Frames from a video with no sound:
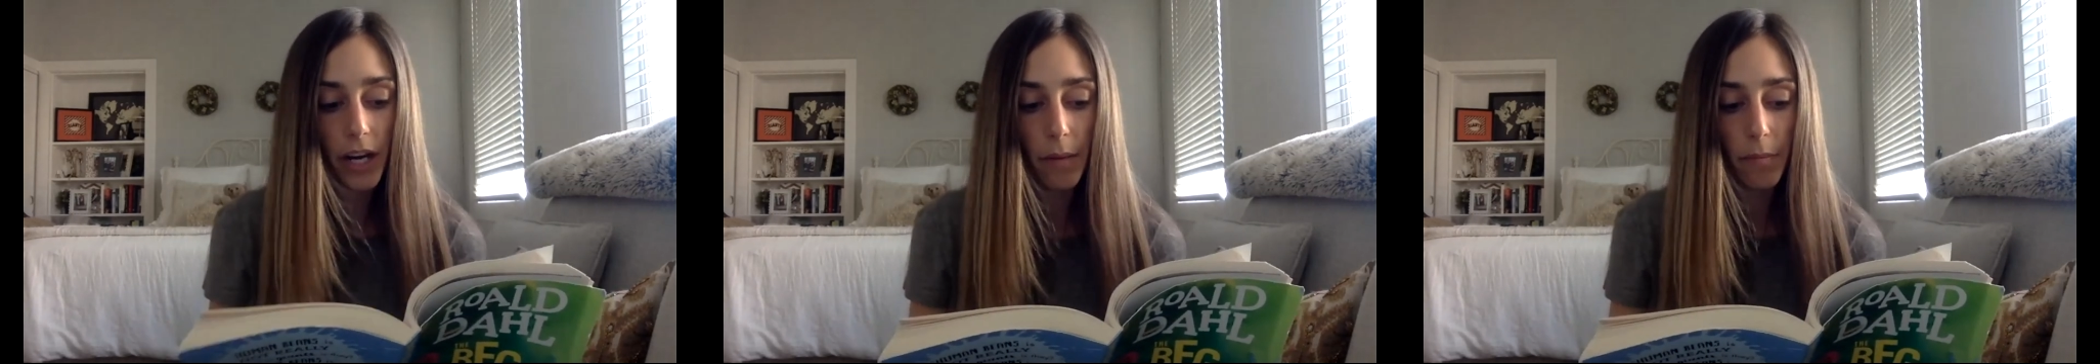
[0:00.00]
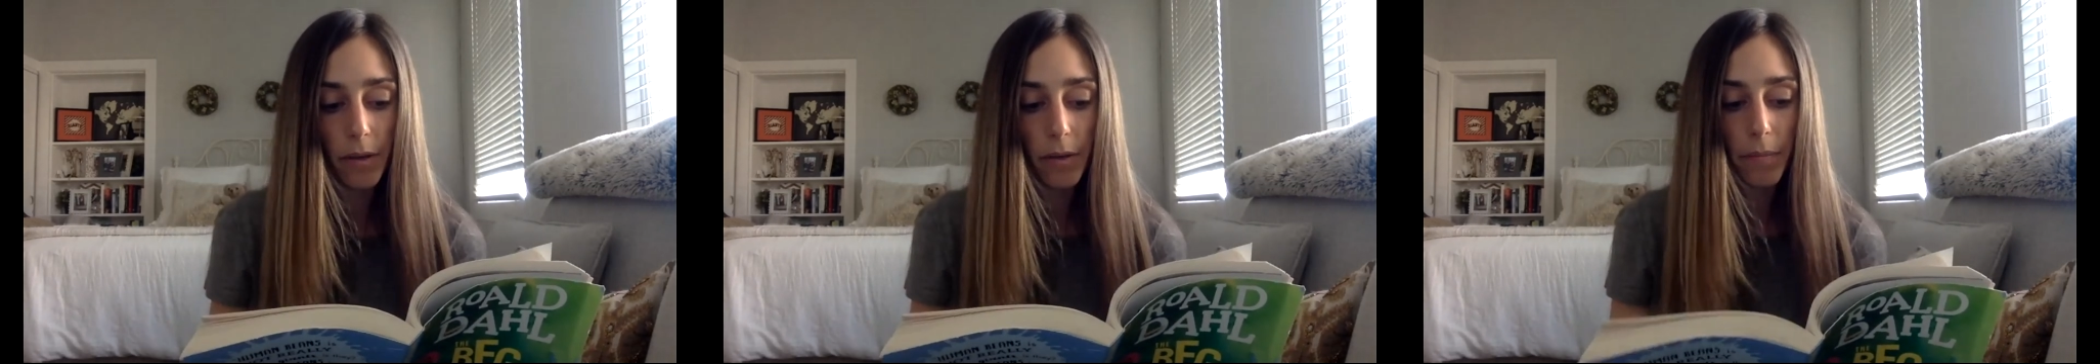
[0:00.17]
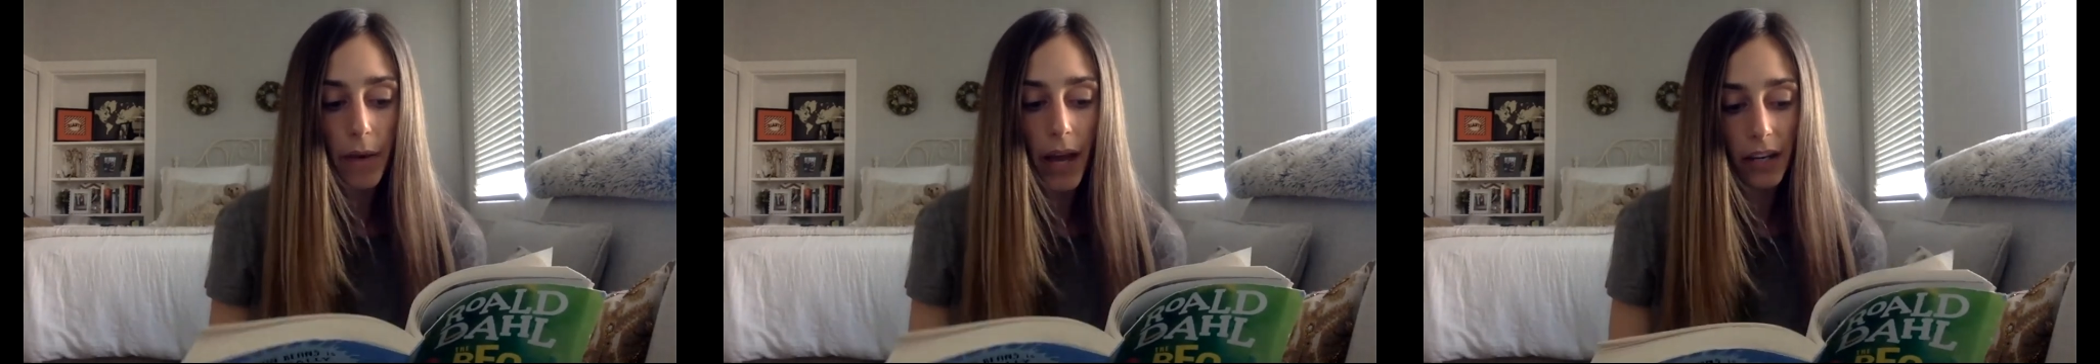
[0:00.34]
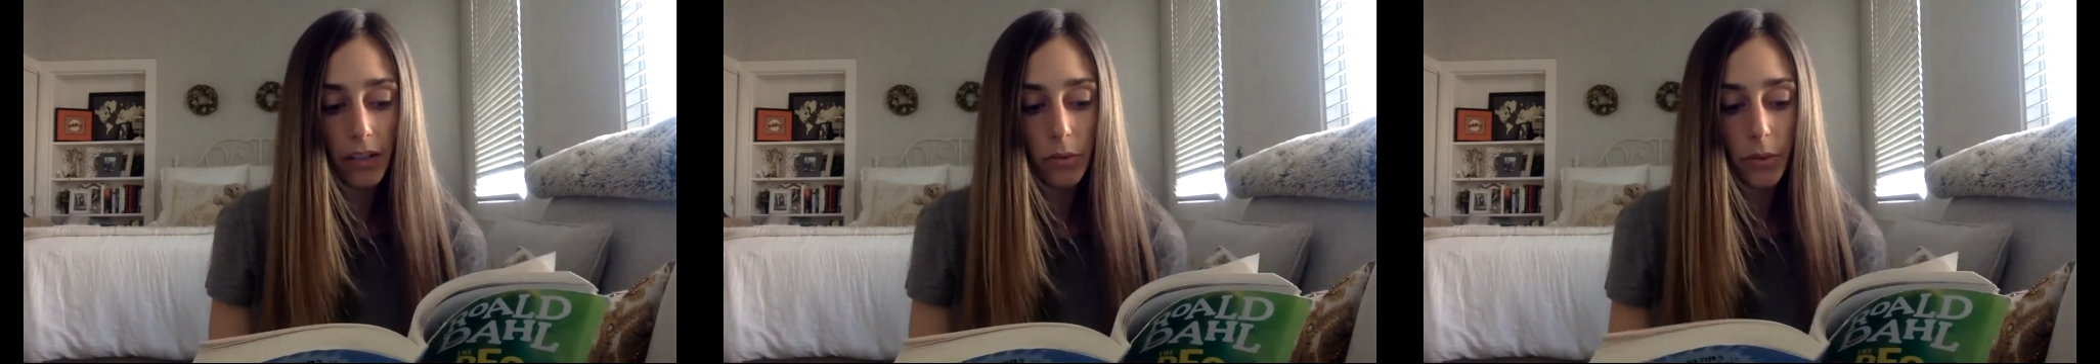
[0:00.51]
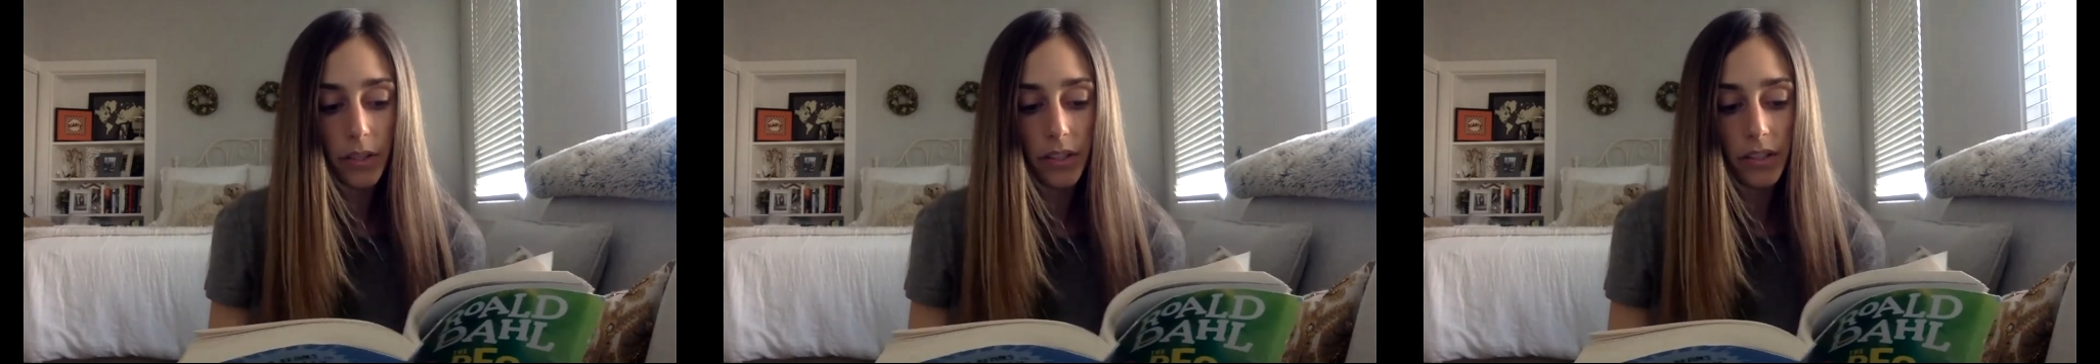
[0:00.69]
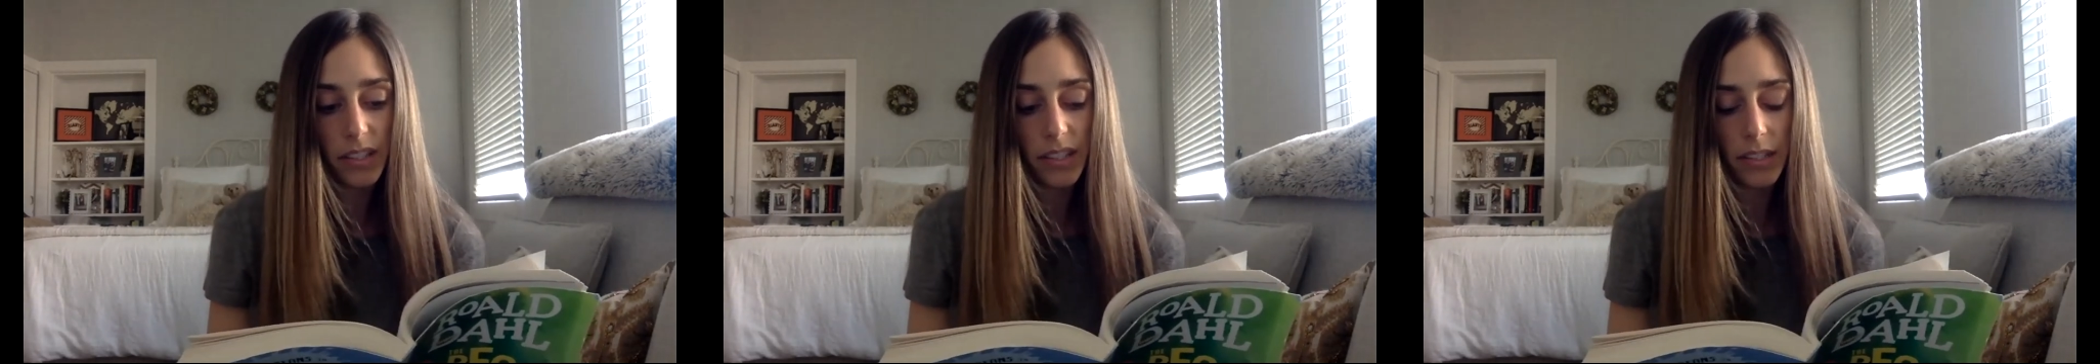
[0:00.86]
coming back
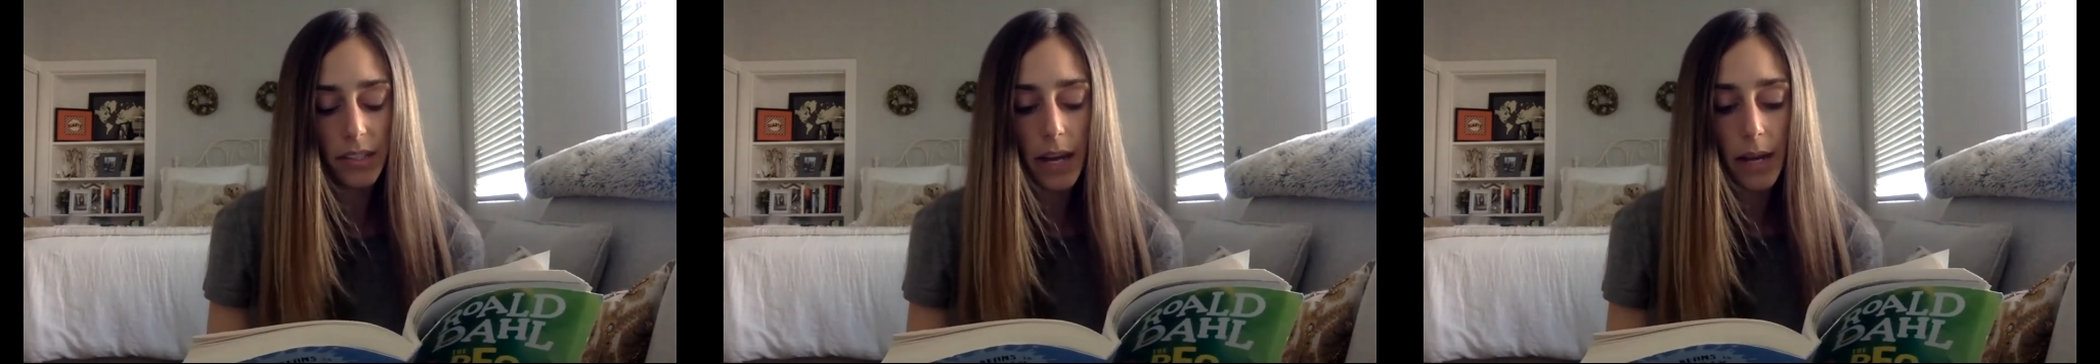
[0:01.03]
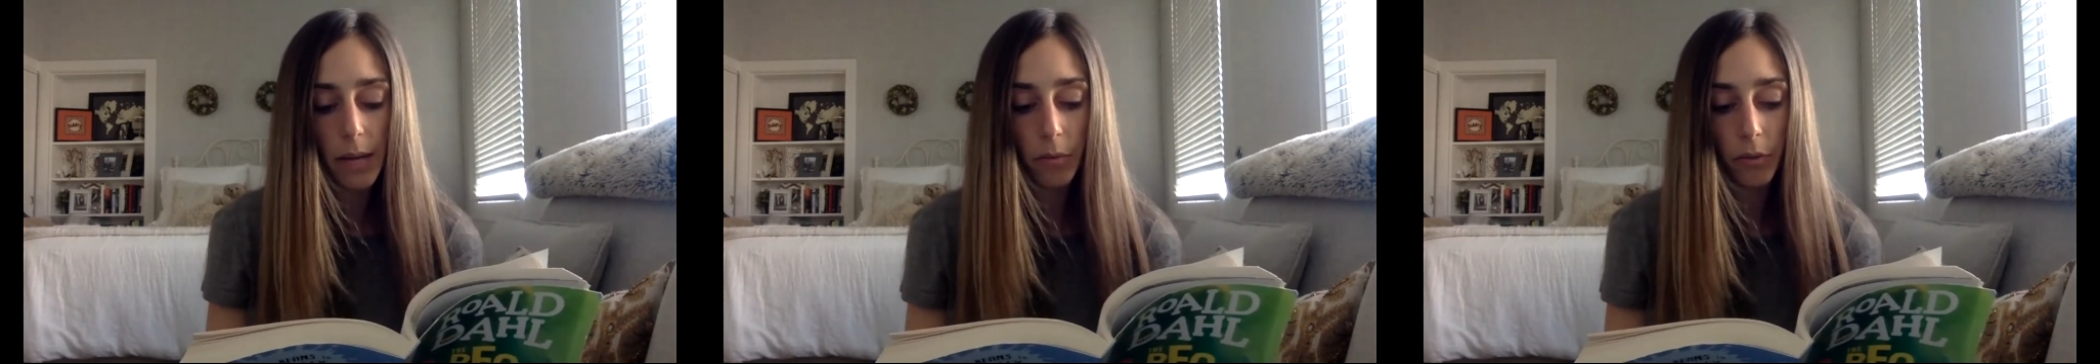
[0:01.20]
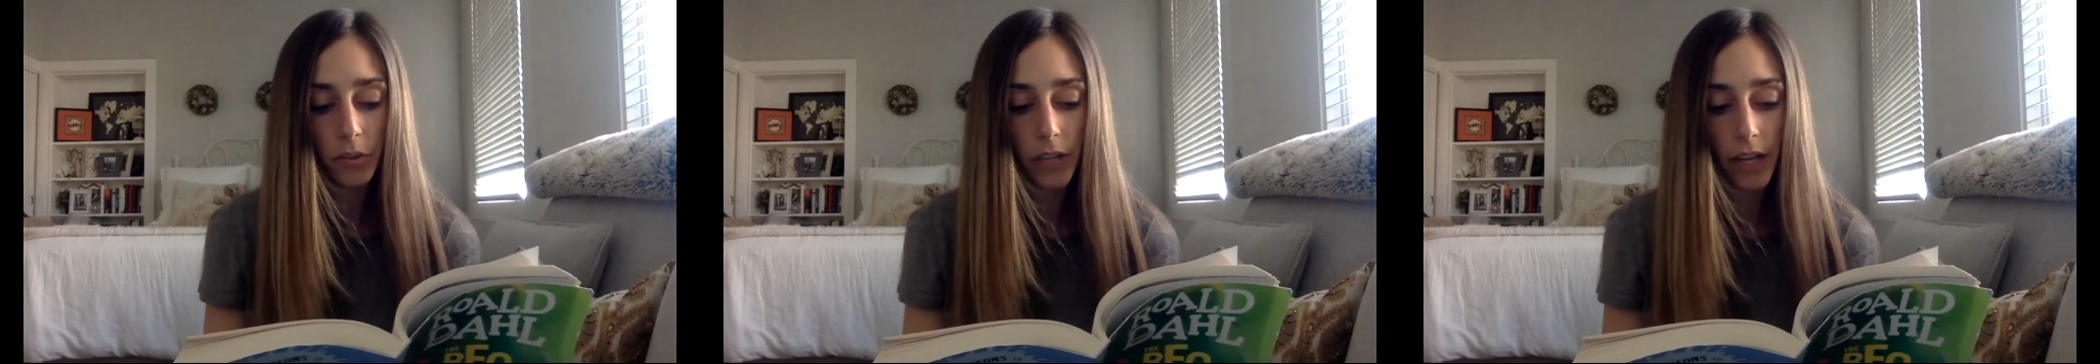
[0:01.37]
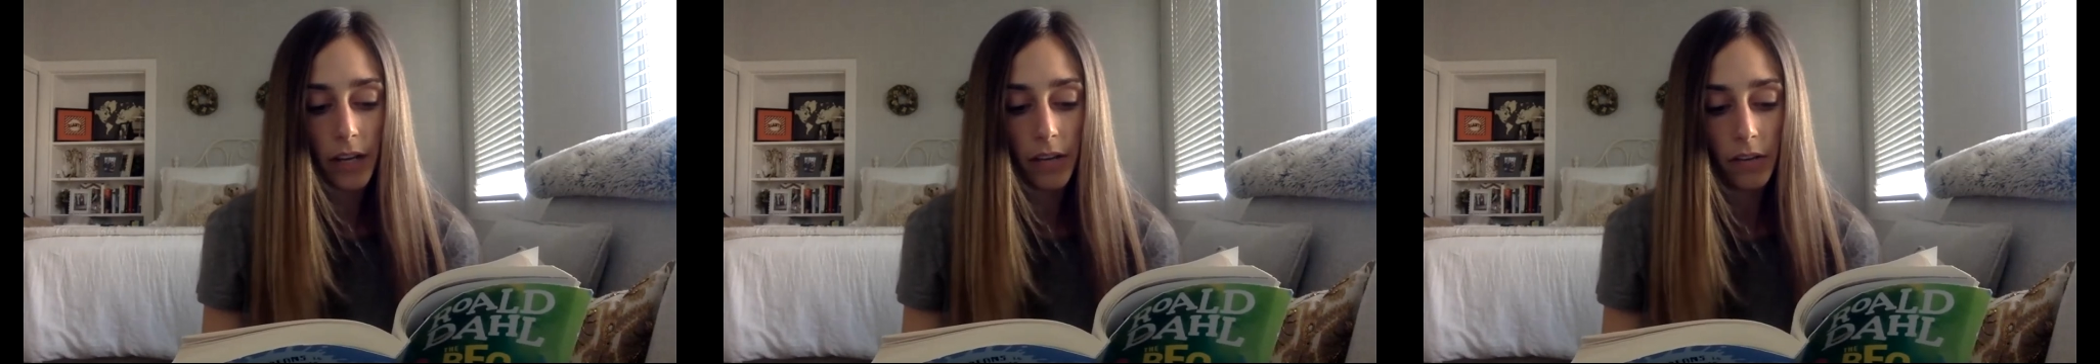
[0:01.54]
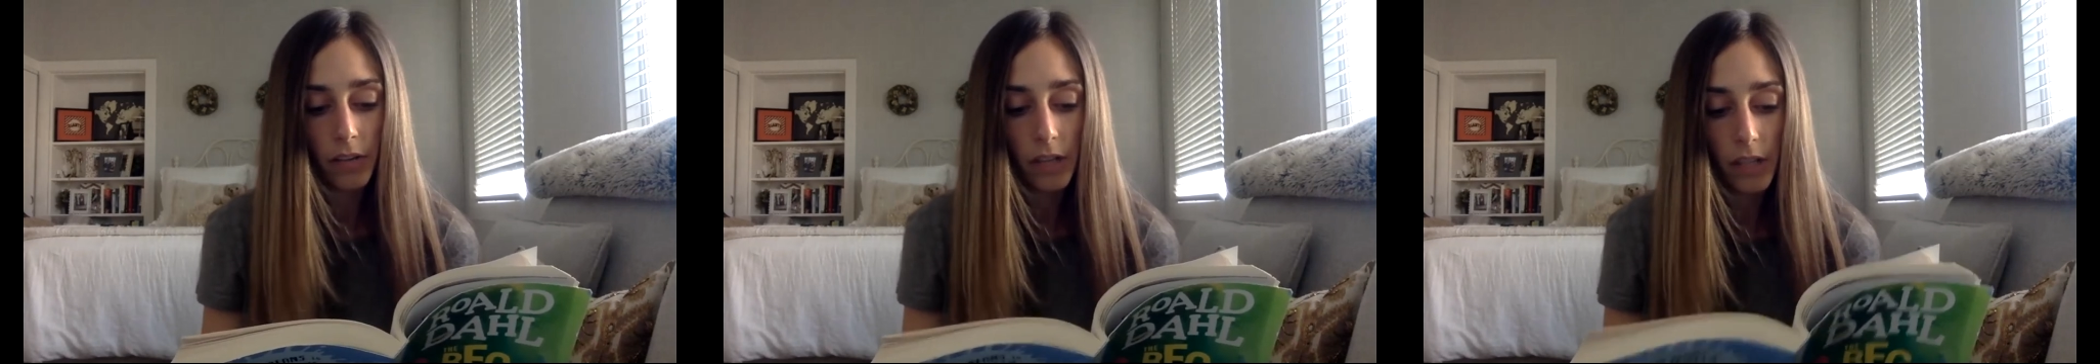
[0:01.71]
toward the table now.